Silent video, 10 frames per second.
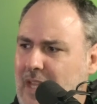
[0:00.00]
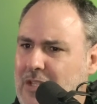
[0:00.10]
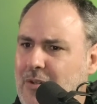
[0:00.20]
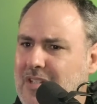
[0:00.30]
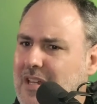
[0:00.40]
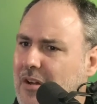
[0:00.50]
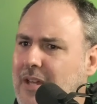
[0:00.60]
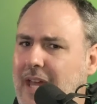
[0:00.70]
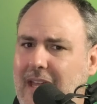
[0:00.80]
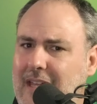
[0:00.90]
And you can say,
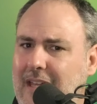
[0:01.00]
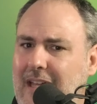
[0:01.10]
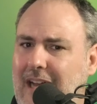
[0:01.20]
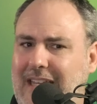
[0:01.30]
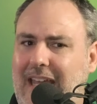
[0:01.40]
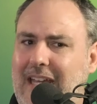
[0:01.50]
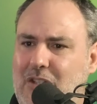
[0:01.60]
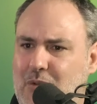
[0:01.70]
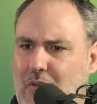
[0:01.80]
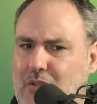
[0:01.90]
okay, I can't
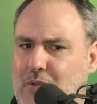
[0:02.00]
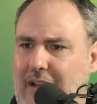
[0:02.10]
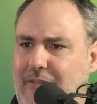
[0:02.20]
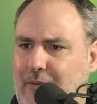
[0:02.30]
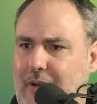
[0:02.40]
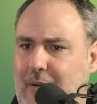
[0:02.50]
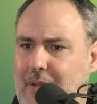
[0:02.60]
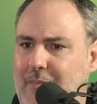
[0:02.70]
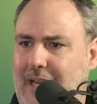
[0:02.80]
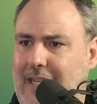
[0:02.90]
control the traffic around
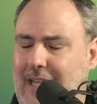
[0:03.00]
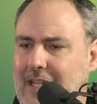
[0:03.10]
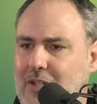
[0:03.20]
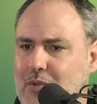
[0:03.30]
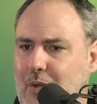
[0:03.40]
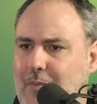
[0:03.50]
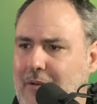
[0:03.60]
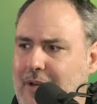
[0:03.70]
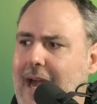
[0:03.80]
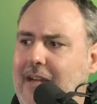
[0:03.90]
me, but I can control my
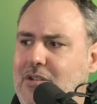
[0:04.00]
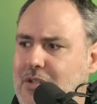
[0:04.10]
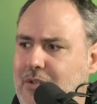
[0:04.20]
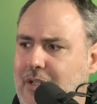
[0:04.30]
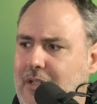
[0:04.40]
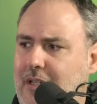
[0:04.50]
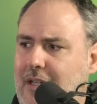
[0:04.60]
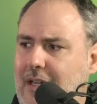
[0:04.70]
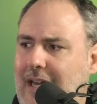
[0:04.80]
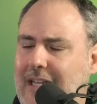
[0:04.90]
reaction to it.
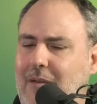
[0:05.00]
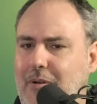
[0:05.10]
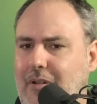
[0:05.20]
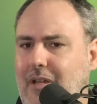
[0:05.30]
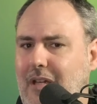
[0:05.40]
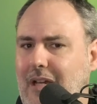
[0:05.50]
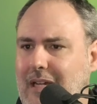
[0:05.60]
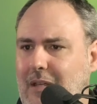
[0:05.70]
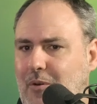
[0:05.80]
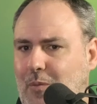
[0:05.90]
I can put
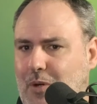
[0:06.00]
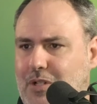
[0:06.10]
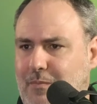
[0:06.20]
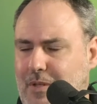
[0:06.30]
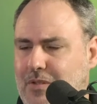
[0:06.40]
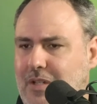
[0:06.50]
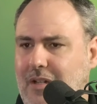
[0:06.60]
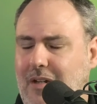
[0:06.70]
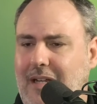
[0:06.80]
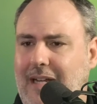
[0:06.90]
worship
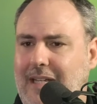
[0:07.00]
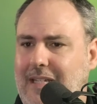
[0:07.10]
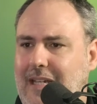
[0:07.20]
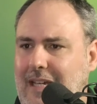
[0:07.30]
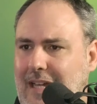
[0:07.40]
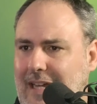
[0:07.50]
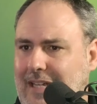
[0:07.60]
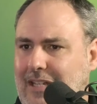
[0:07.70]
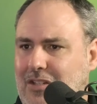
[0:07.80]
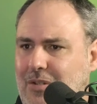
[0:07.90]
music on. I
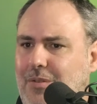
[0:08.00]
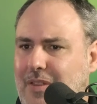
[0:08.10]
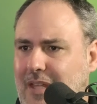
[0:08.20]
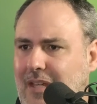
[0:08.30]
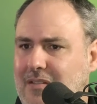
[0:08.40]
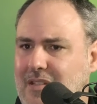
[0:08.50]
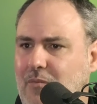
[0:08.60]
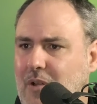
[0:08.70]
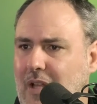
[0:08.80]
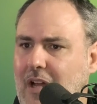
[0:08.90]
can do things
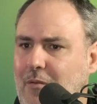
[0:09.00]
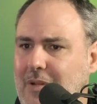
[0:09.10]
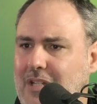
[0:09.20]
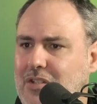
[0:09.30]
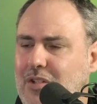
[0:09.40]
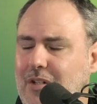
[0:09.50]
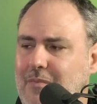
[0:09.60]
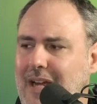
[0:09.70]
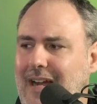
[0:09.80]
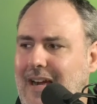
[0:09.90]
that will help me to turn
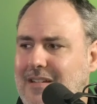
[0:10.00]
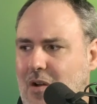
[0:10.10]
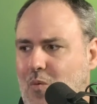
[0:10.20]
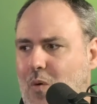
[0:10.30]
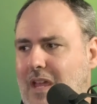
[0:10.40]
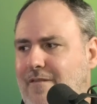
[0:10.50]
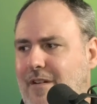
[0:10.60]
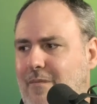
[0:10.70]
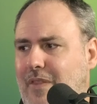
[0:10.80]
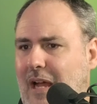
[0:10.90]
my eyes away
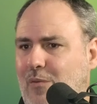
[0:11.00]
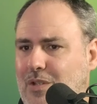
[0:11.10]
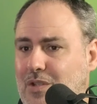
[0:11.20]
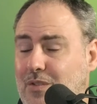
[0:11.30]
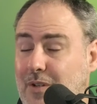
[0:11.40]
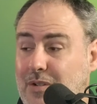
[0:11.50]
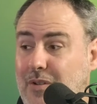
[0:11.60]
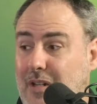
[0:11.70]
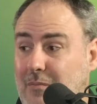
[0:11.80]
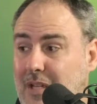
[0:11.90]
from that which is
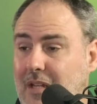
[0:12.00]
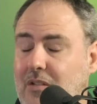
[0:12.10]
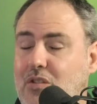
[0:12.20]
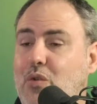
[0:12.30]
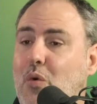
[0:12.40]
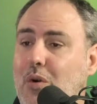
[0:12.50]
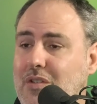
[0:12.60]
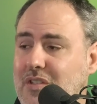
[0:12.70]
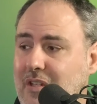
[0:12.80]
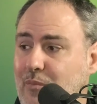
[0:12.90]
frustrating me and
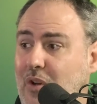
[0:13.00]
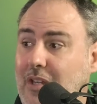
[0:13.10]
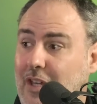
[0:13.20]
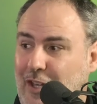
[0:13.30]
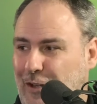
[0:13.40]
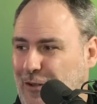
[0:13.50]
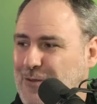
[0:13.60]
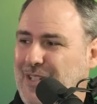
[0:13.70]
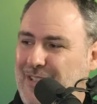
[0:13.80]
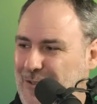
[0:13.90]
towards someone
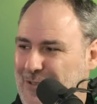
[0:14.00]
who's